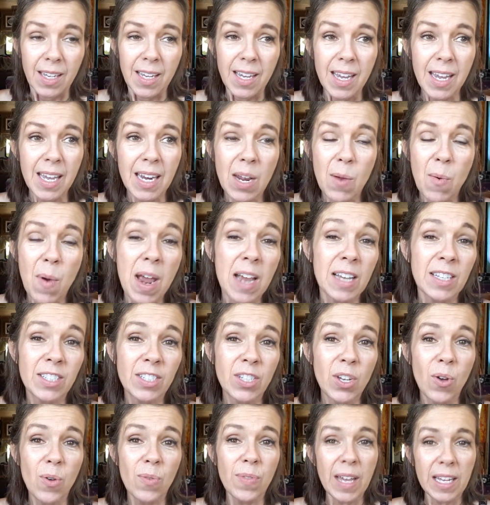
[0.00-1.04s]
Anyway,
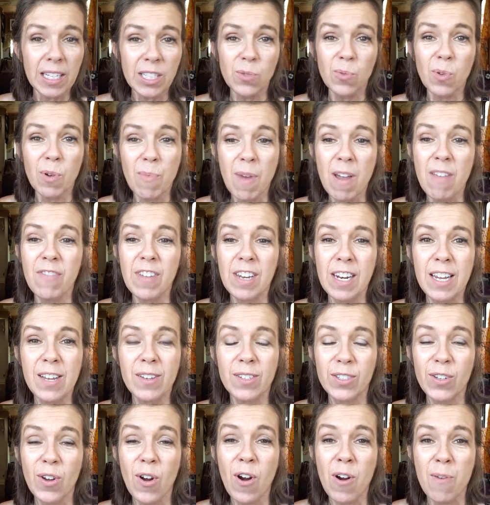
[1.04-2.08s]
so that's what my
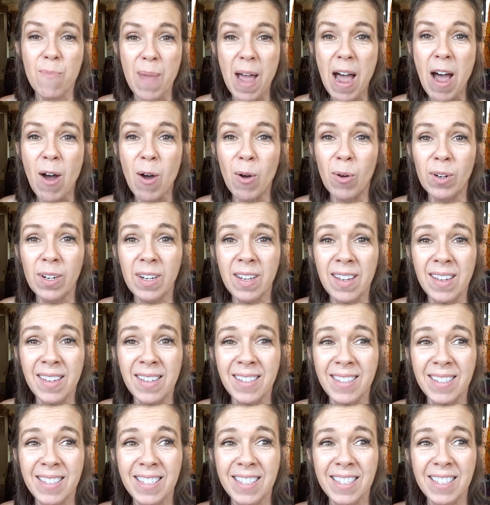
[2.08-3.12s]
videos are about,
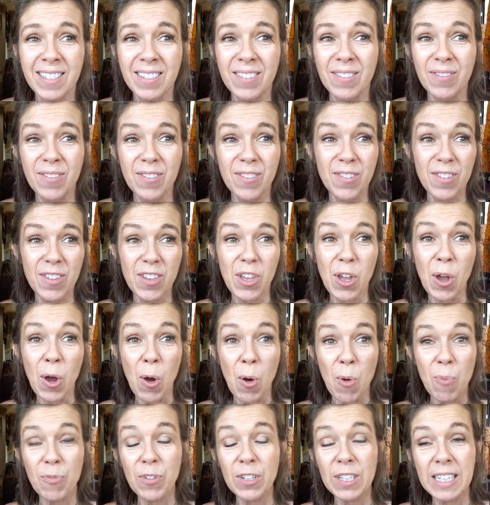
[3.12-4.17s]
is
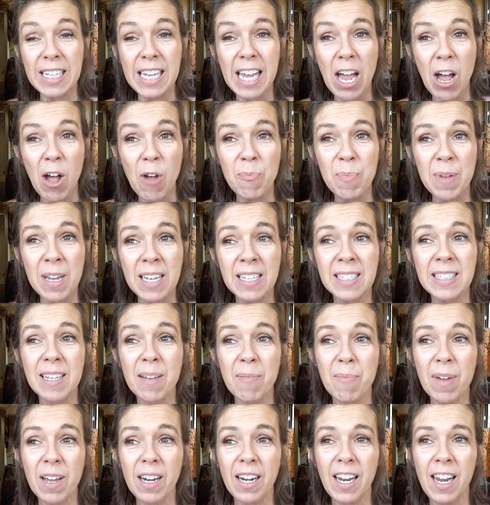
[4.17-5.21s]
hopefully helping
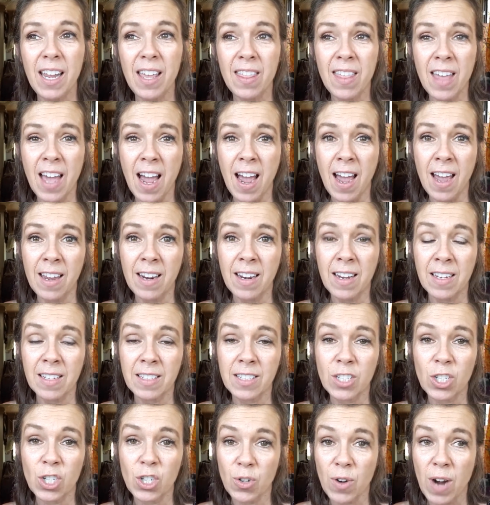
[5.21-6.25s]
somebody that
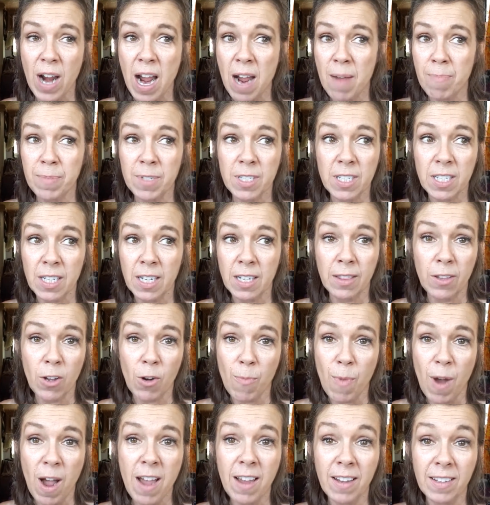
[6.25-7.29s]
is trapped in their
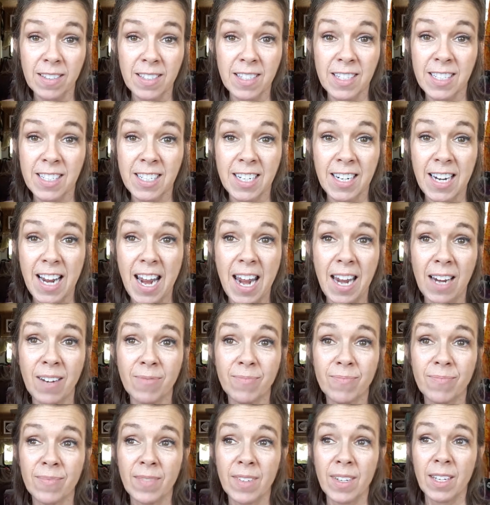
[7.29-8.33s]
minds today.
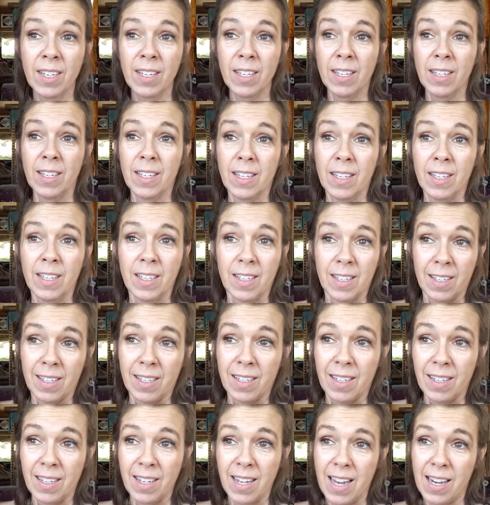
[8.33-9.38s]

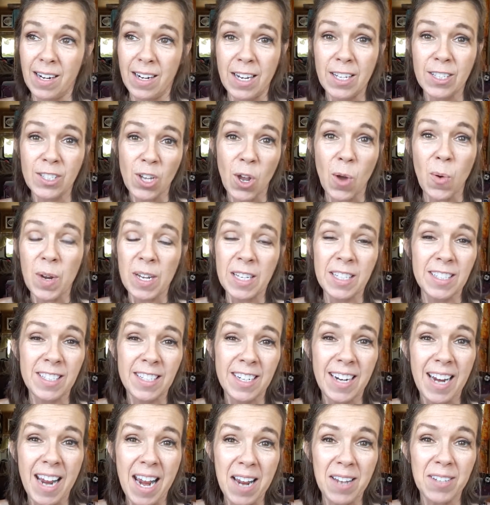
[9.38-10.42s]
And it's always
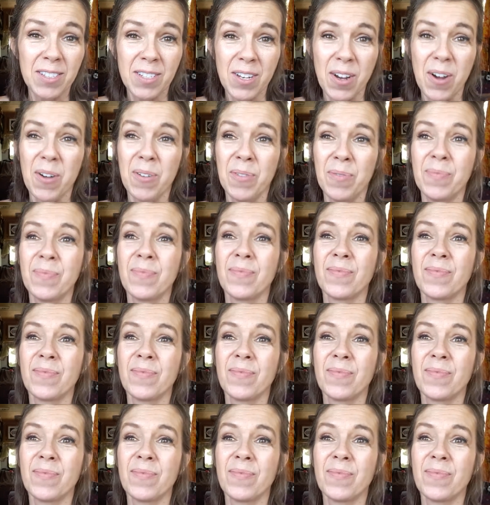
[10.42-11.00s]
today, so.